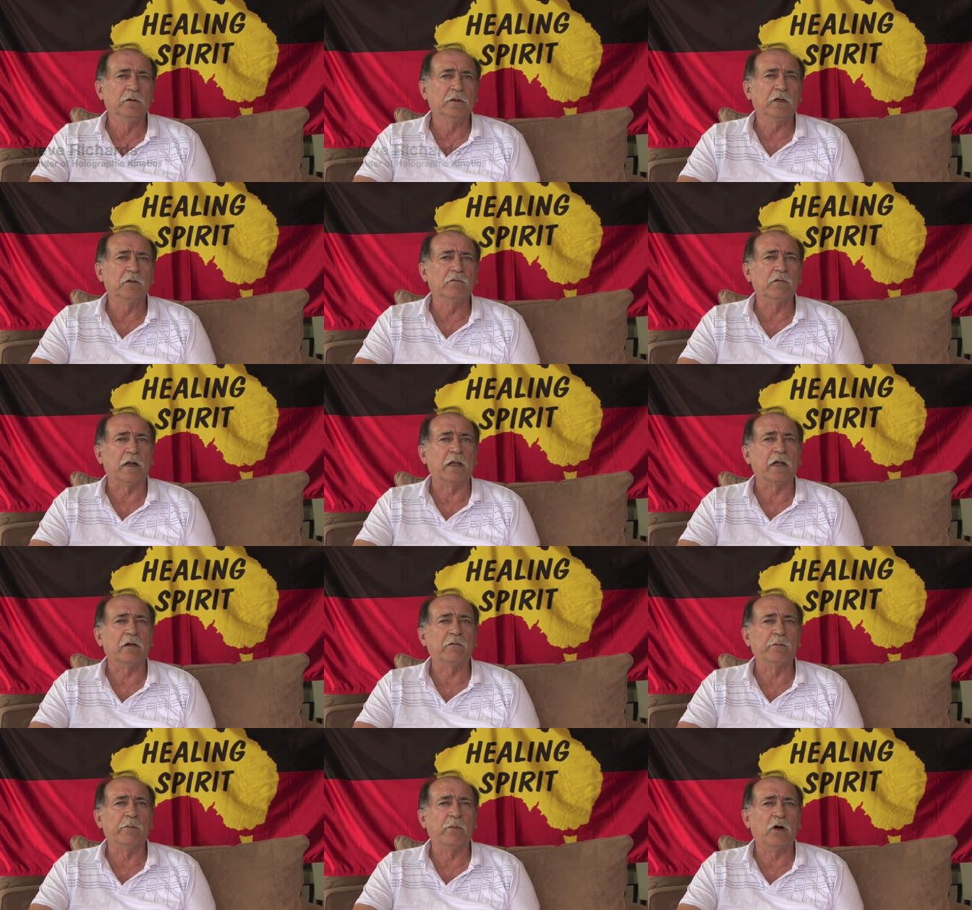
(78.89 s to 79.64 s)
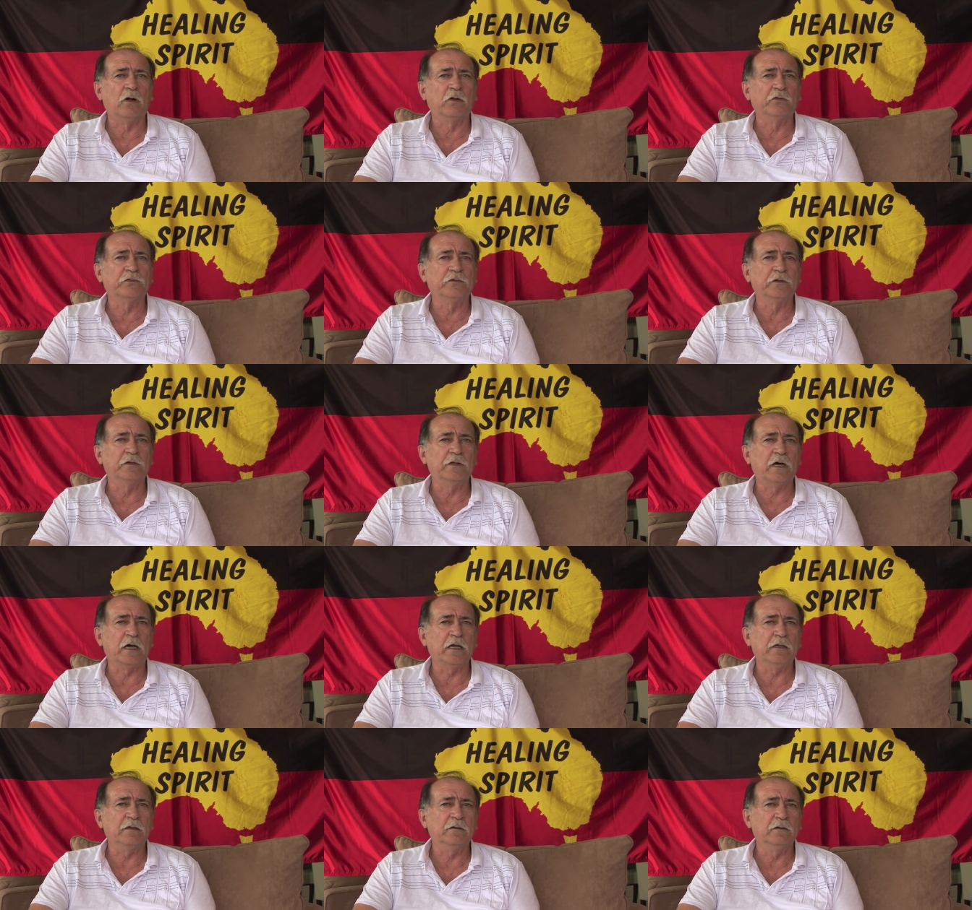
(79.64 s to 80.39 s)
He could run 100 miles in a
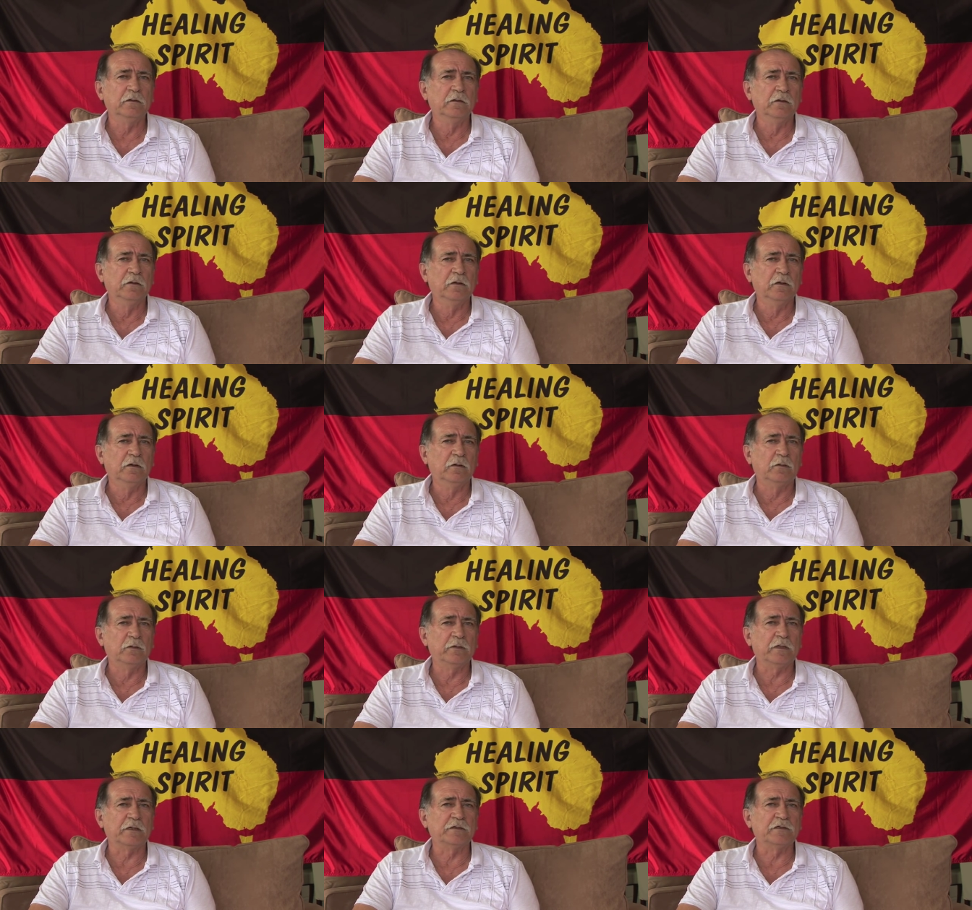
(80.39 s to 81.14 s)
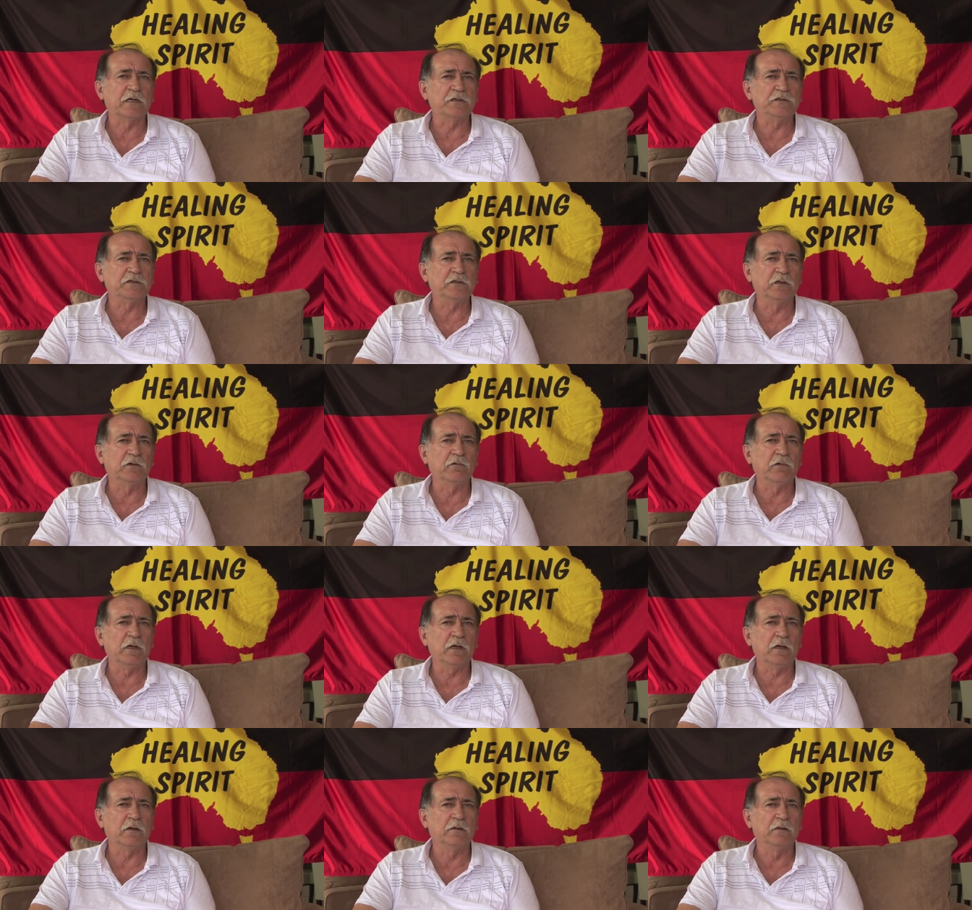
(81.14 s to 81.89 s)
day without touching the
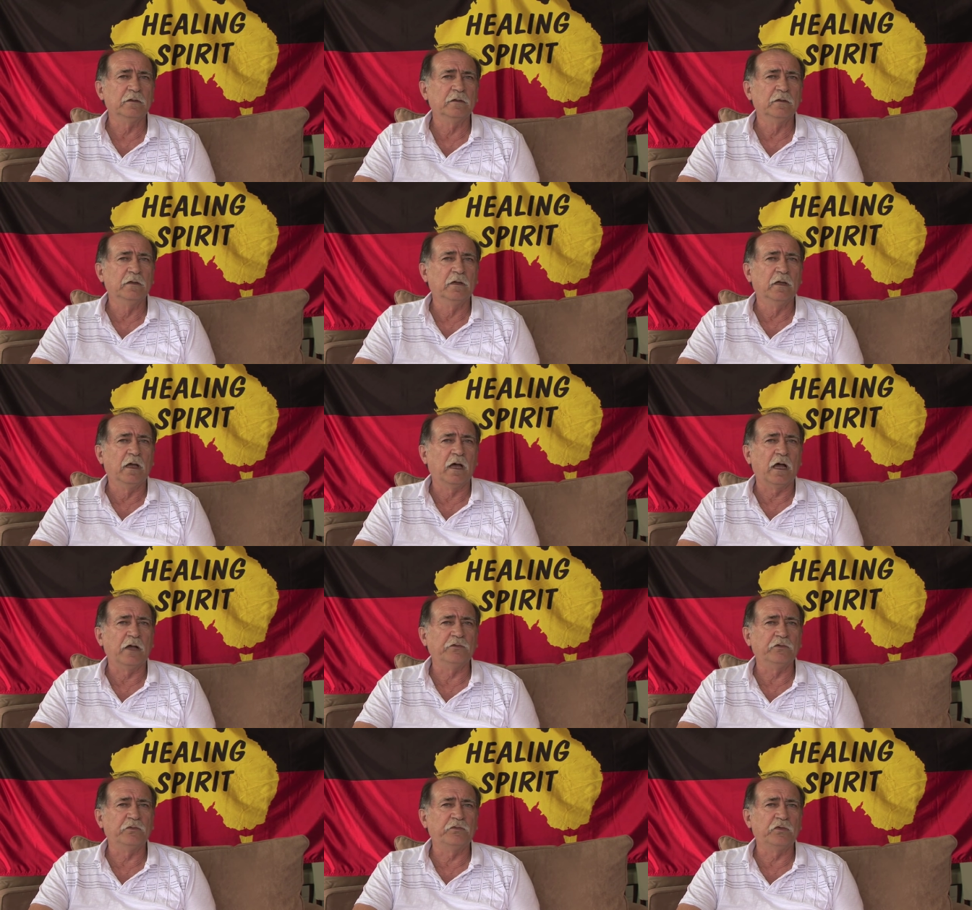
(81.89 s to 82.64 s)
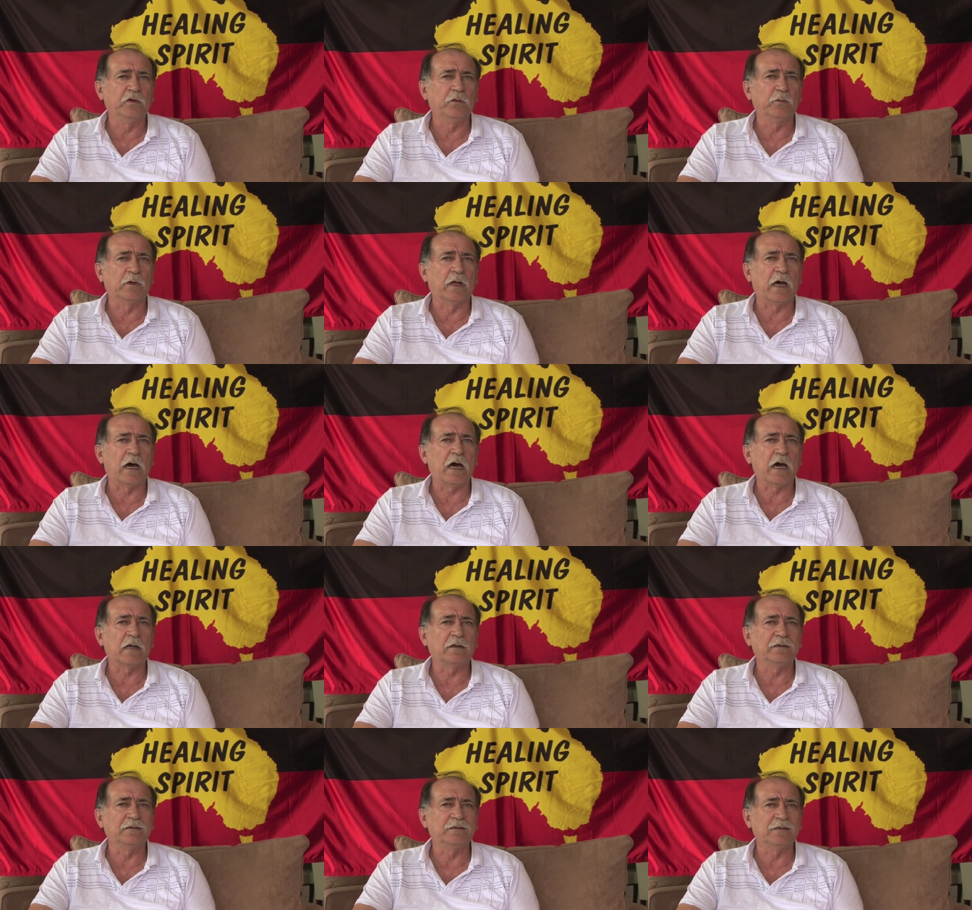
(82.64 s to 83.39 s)
ground, as his feet would
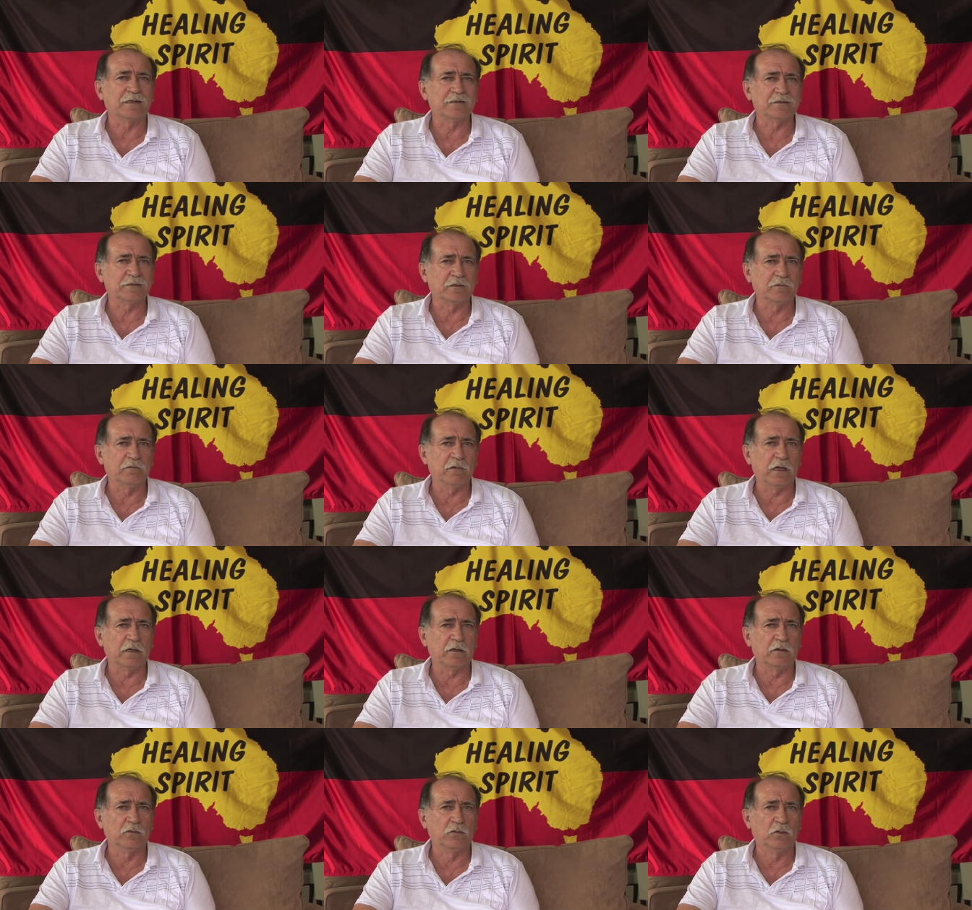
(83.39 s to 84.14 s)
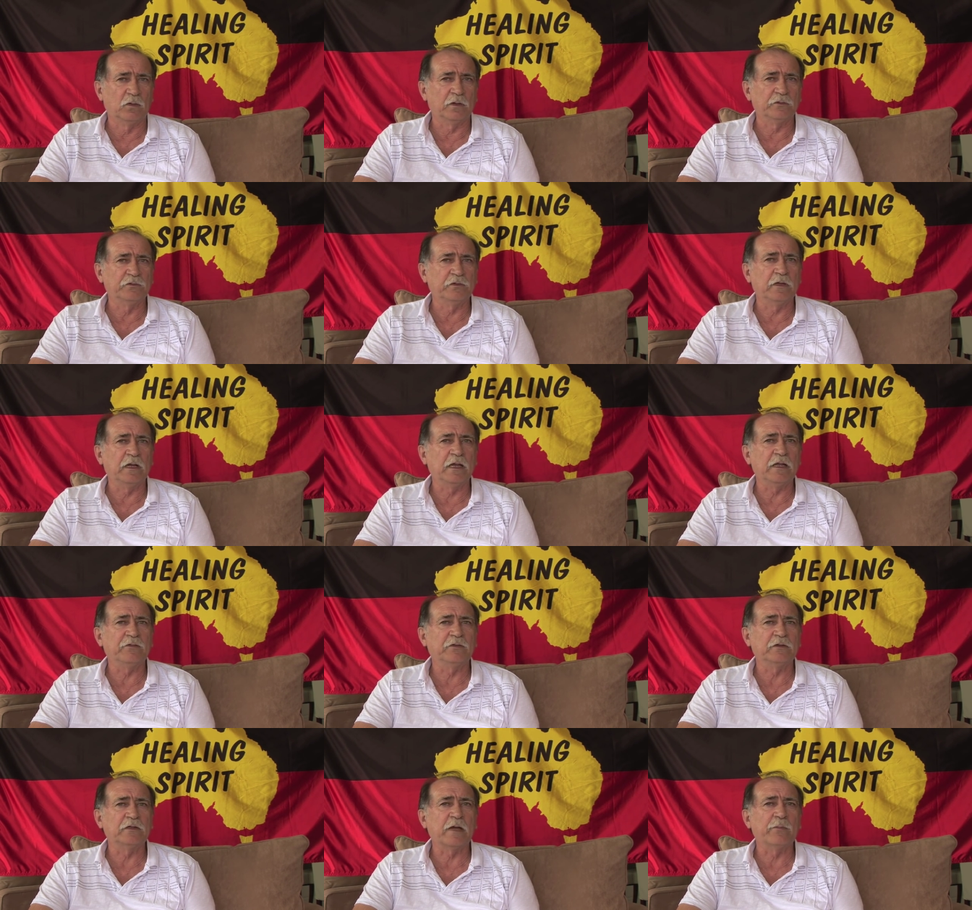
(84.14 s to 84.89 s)
hardly touch the ground at all, as he'd
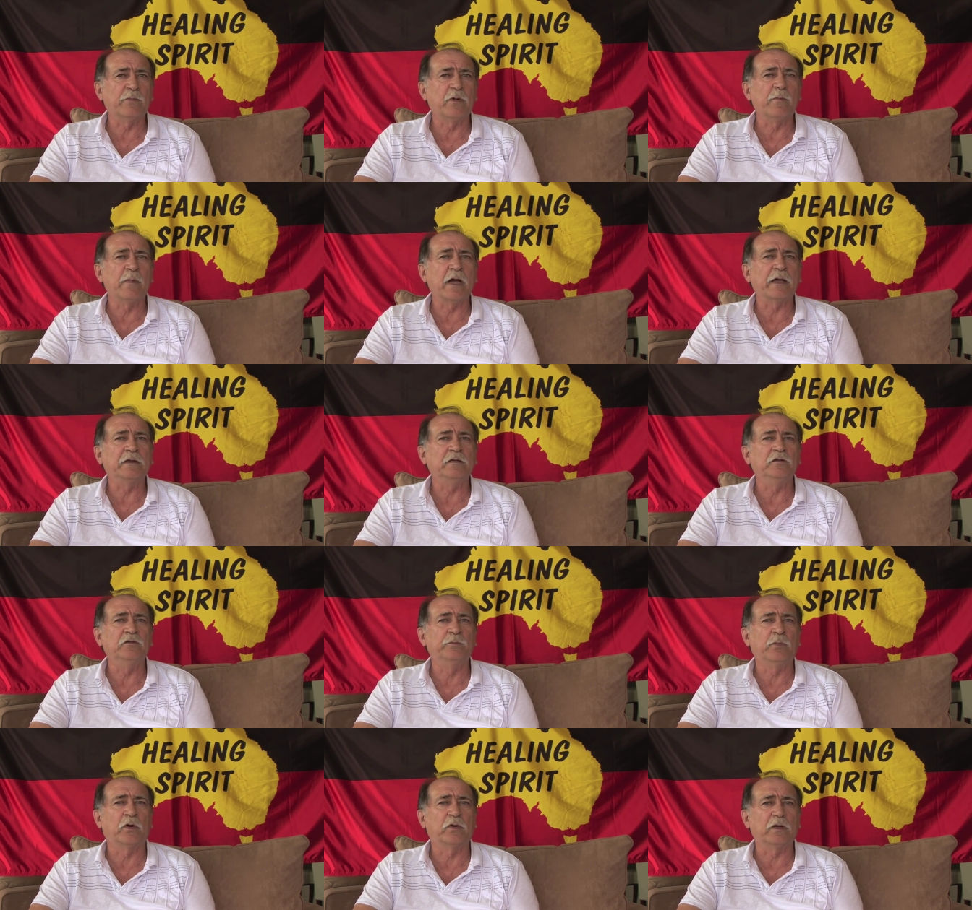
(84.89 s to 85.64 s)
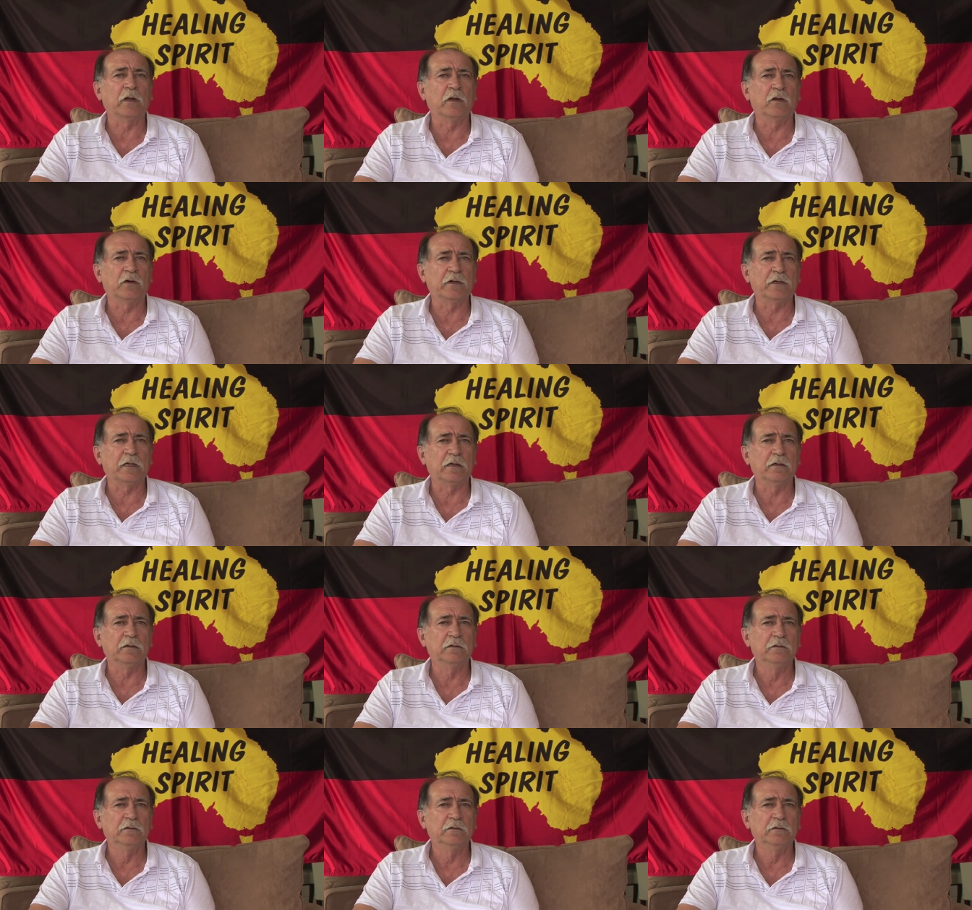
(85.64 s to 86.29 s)
levitate by making his body lighter.